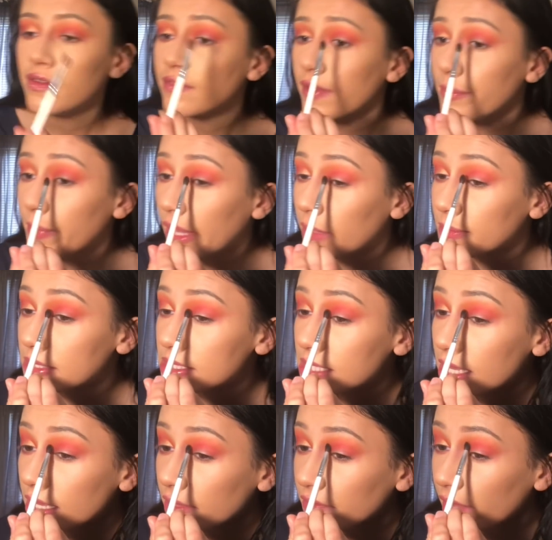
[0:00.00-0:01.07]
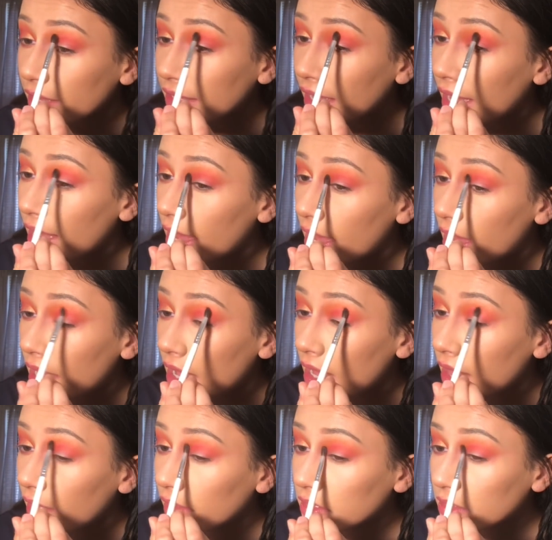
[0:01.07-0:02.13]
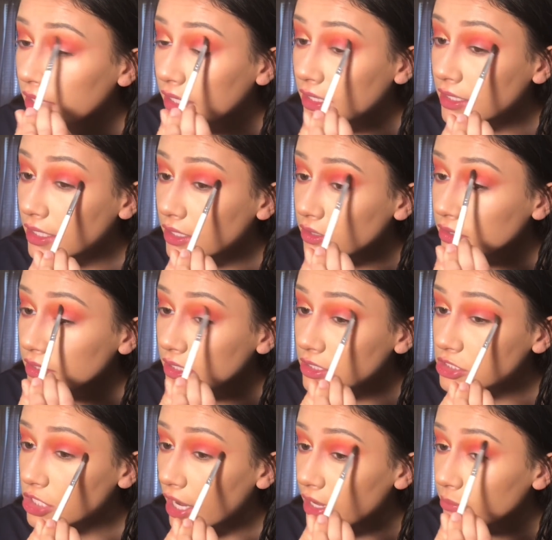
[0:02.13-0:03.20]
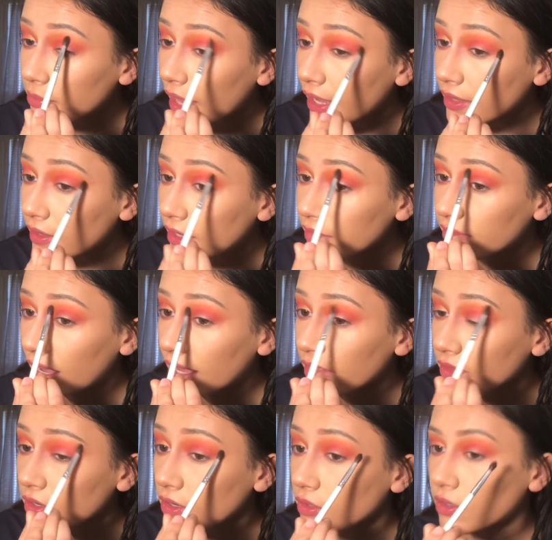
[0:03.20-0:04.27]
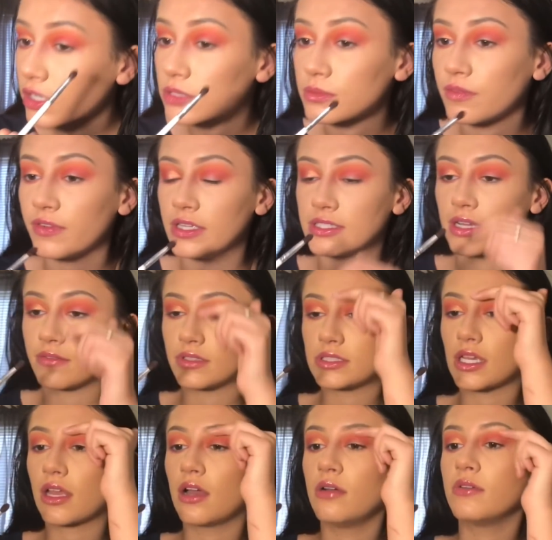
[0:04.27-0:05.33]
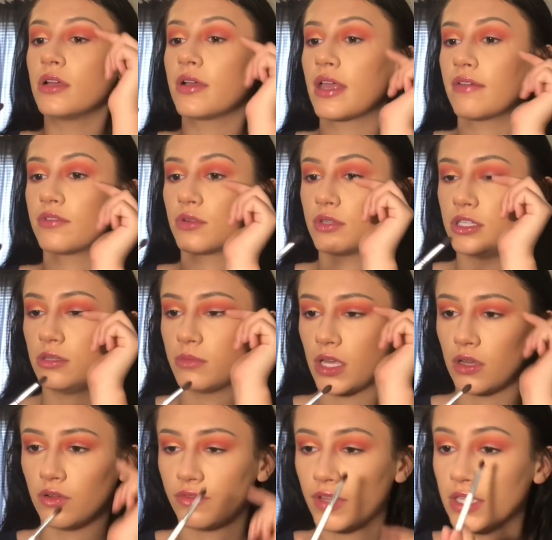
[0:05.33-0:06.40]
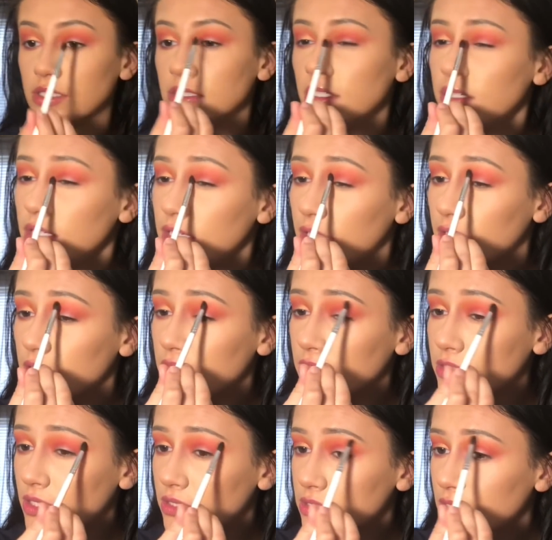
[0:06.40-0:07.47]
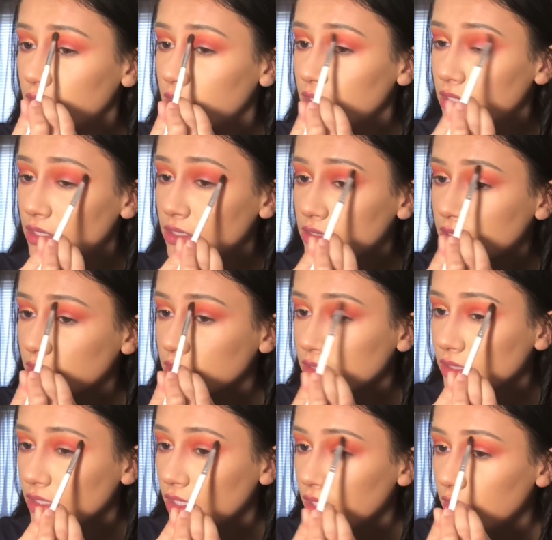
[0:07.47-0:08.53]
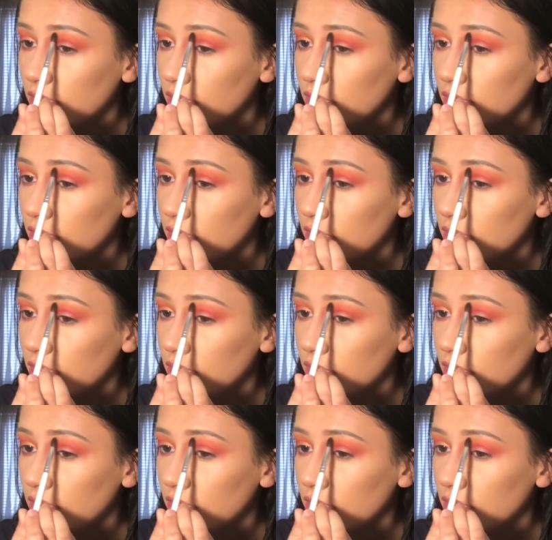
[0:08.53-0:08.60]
if I make a mistake, if I get, like, literally a giant black line of eyeliner across my face, everyone's like, oh, no, I have to redo my whole face. No, sis.